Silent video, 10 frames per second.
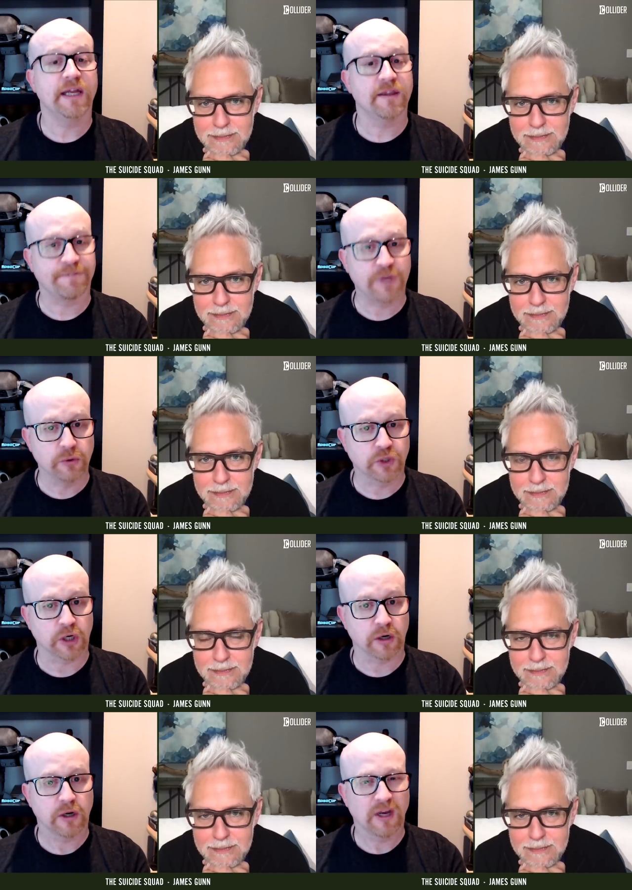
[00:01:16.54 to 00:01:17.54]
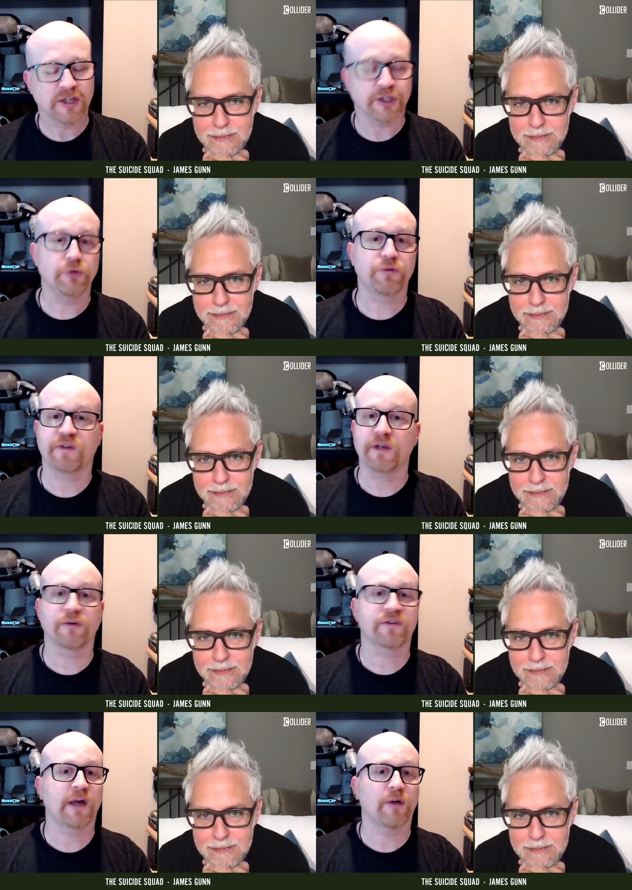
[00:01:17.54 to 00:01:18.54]
Speaker 1: in the future, do you see
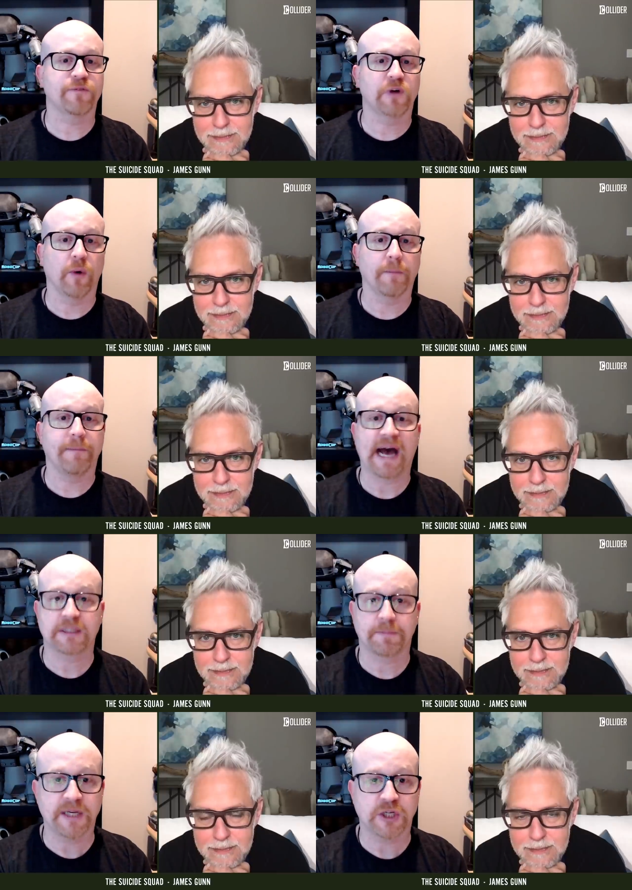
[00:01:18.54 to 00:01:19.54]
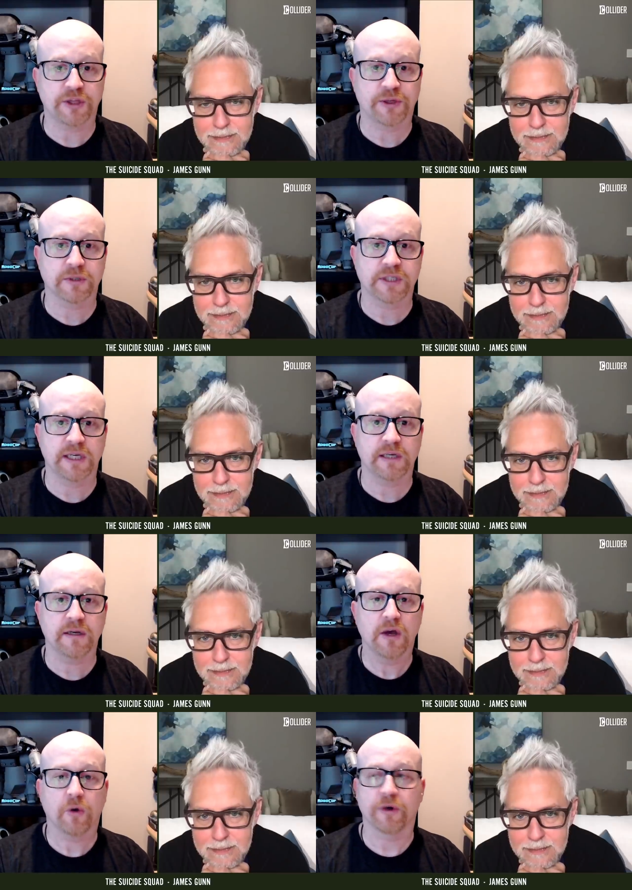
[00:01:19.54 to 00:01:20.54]
yourself going back to PG 13
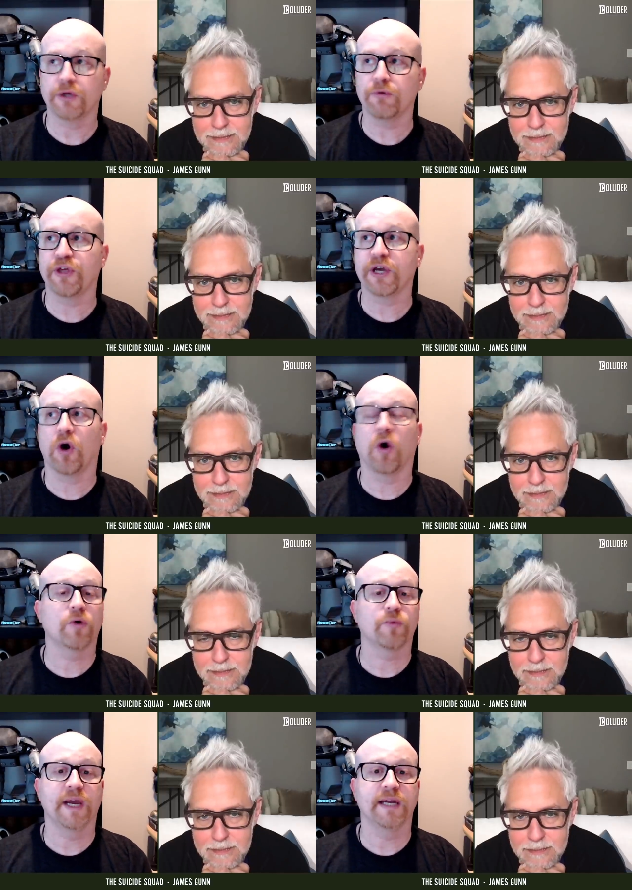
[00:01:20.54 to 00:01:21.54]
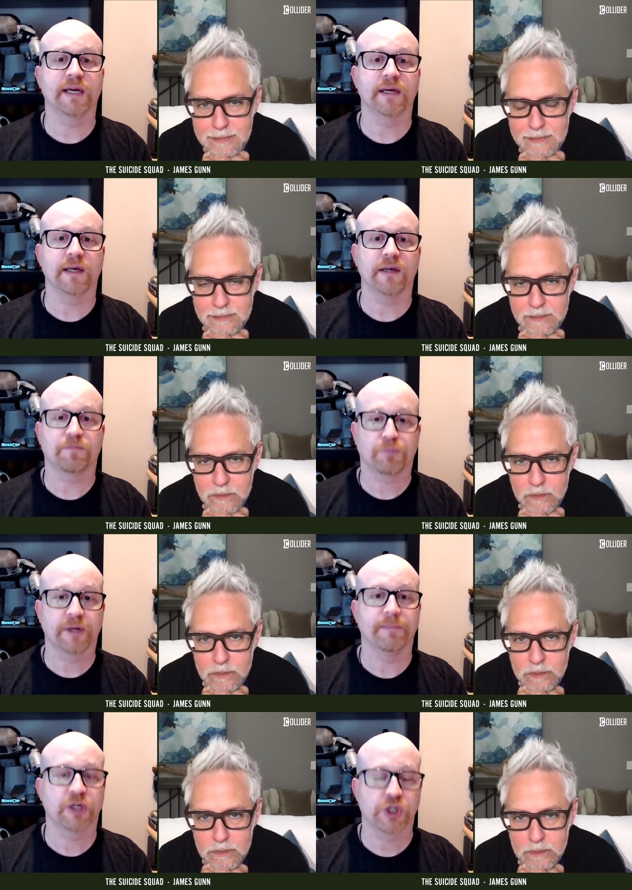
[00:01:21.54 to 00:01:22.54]
or do you think R rating is pretty
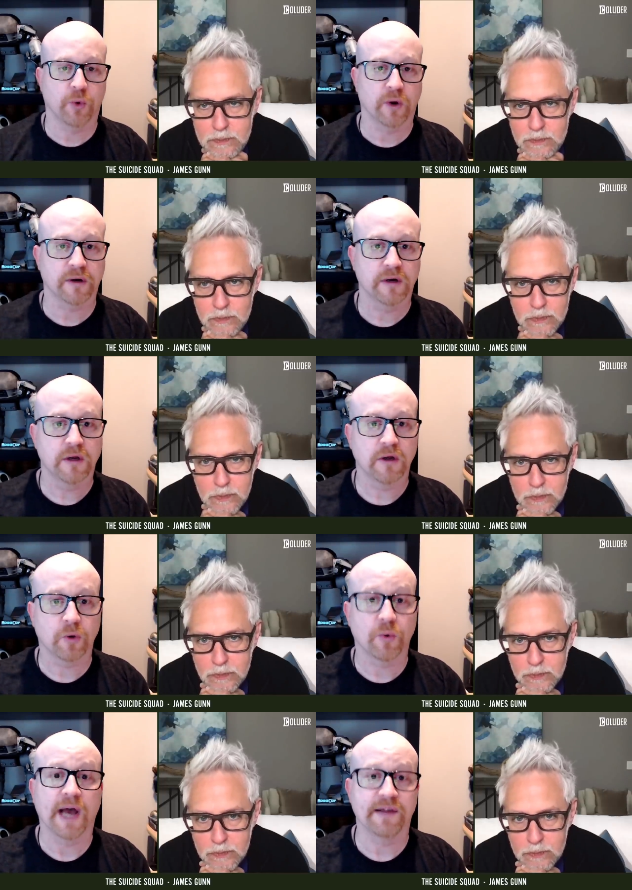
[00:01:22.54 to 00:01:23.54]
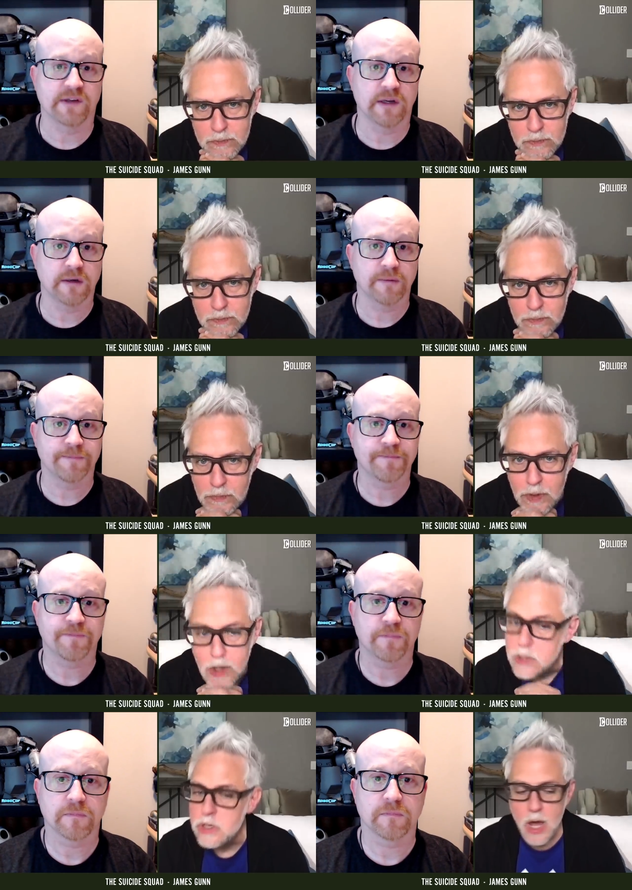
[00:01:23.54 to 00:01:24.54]
much your horizon?
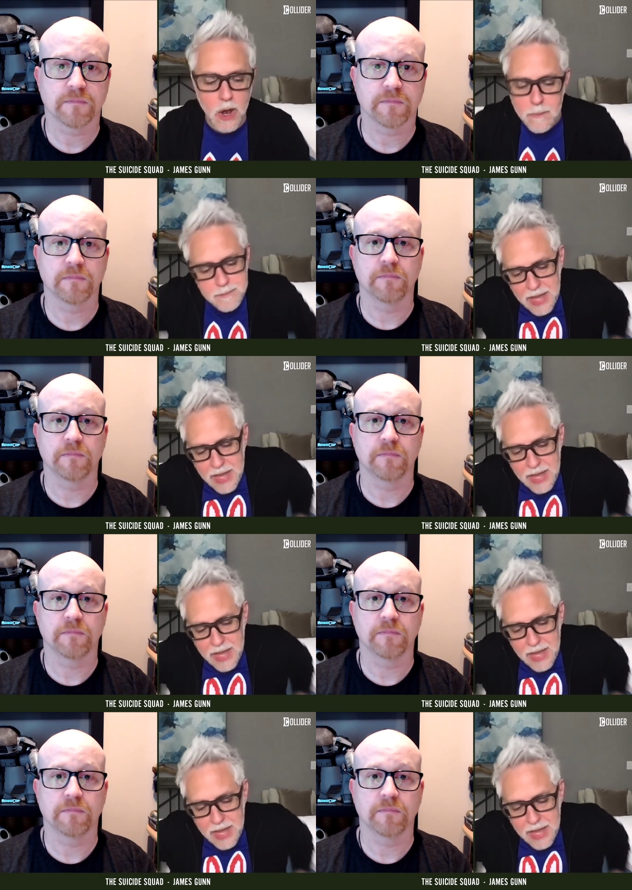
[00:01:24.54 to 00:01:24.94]
No,